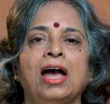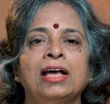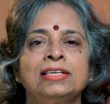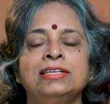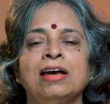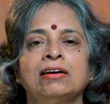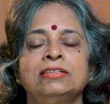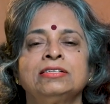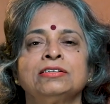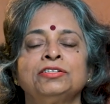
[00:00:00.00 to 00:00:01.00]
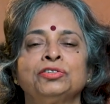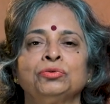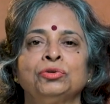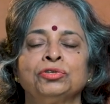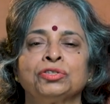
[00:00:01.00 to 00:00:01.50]
As the answers
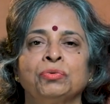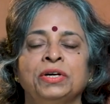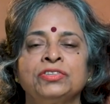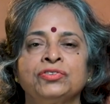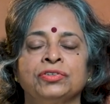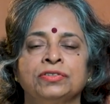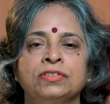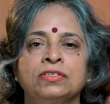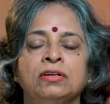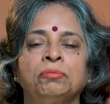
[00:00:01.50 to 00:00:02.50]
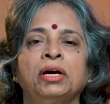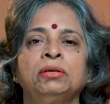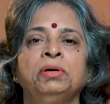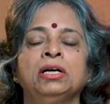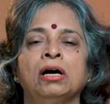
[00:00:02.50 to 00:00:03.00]
to those questions
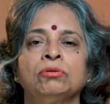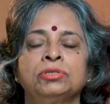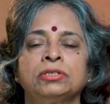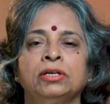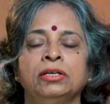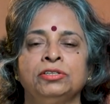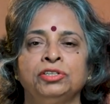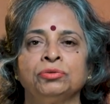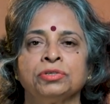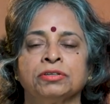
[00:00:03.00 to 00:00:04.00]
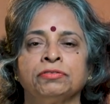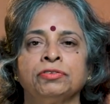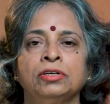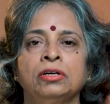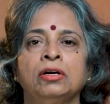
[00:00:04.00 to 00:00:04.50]
might be counterintuitive
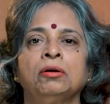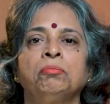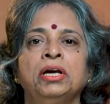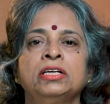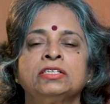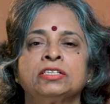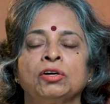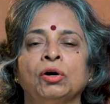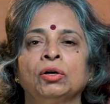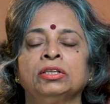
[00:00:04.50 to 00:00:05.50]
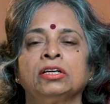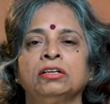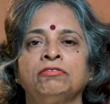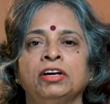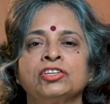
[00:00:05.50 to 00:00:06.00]
based on the
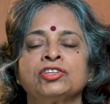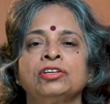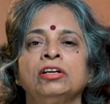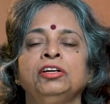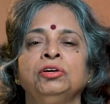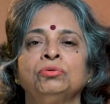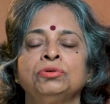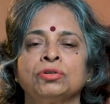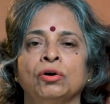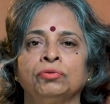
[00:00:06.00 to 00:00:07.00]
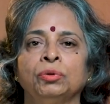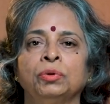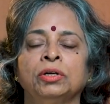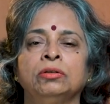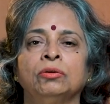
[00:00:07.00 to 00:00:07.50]
conventional use of the
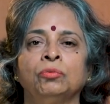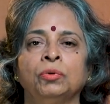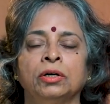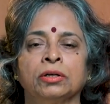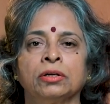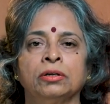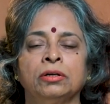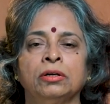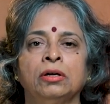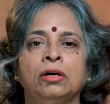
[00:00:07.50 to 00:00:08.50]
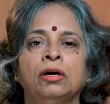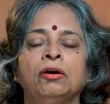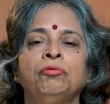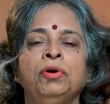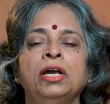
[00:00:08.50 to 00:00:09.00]
word work,
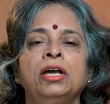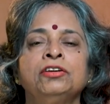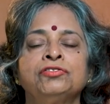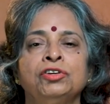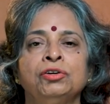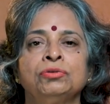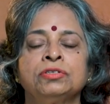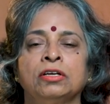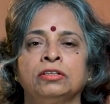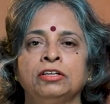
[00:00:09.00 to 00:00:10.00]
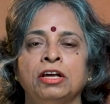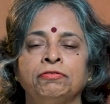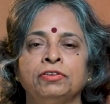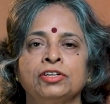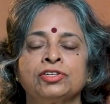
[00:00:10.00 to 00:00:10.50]
we introduce the
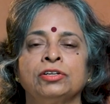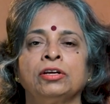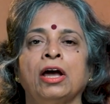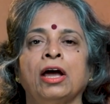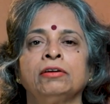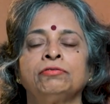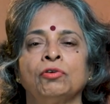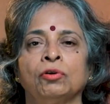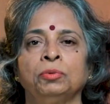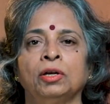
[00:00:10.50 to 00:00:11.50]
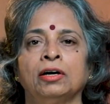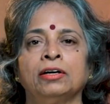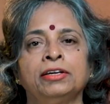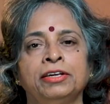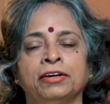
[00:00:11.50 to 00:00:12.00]
definition and
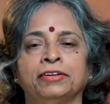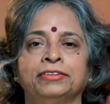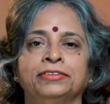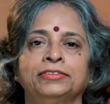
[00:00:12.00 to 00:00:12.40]
formula here.